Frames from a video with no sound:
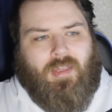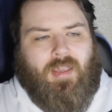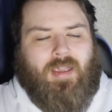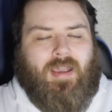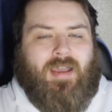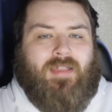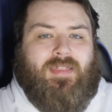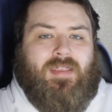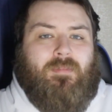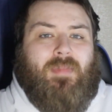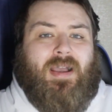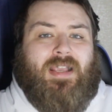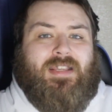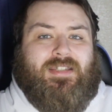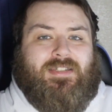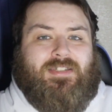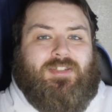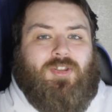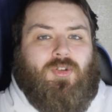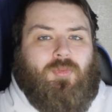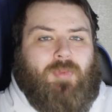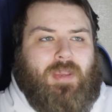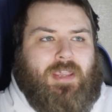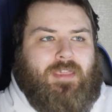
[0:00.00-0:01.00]
and they might
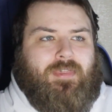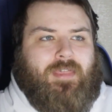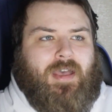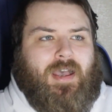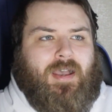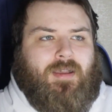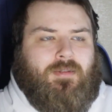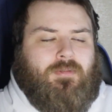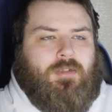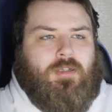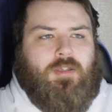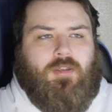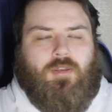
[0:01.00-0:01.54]
still be that